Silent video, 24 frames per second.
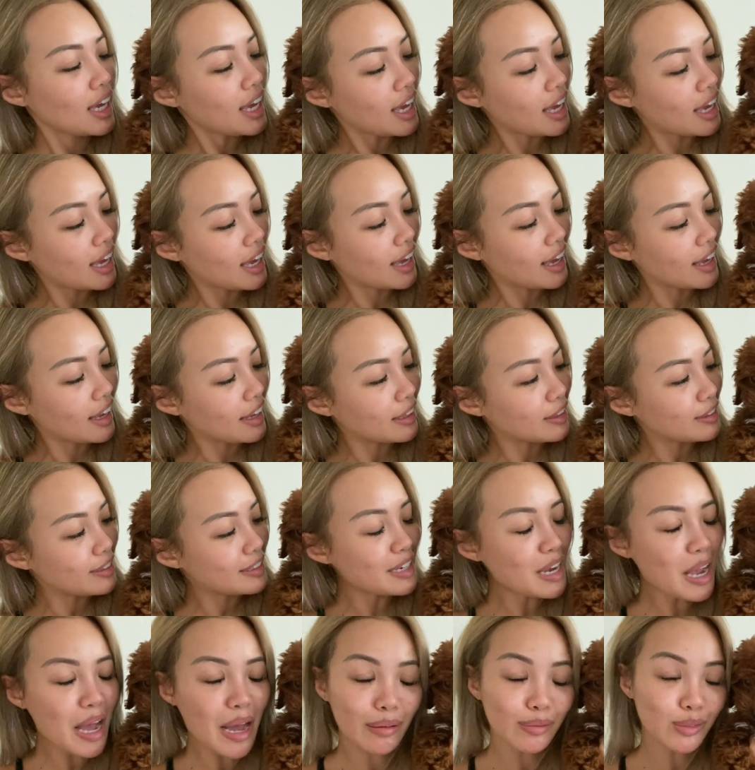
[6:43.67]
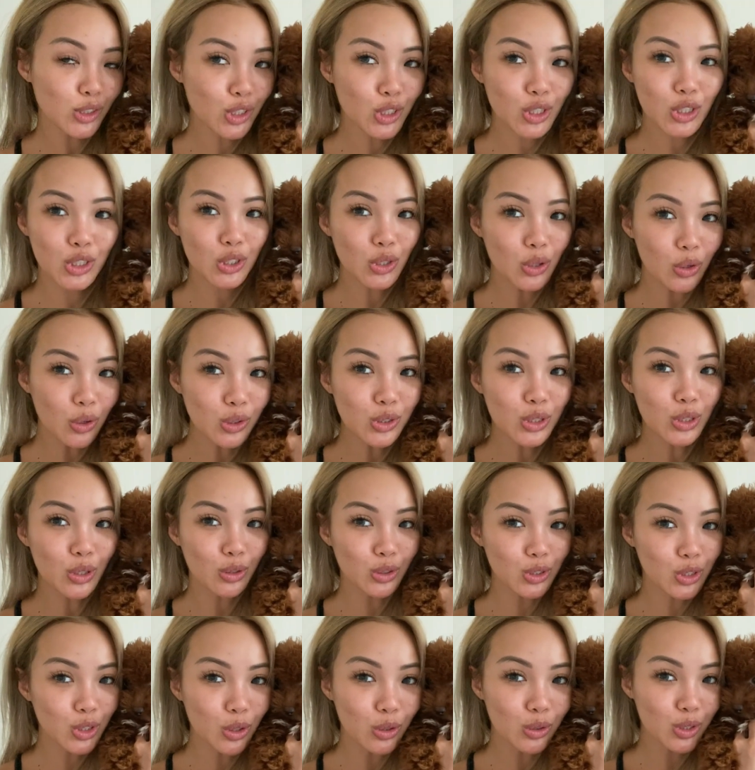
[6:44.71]
and yeah i'm just so so
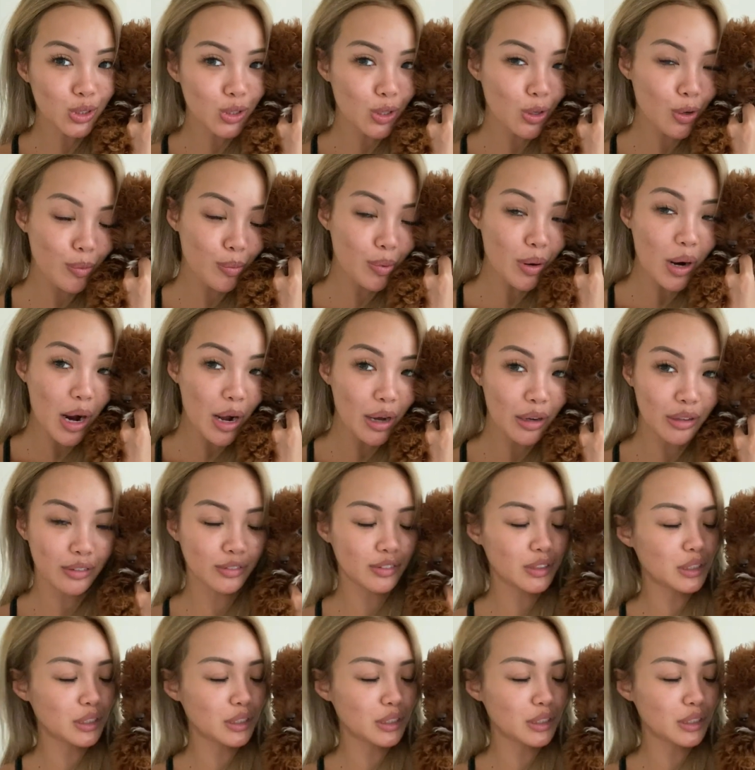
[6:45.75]
so so proud of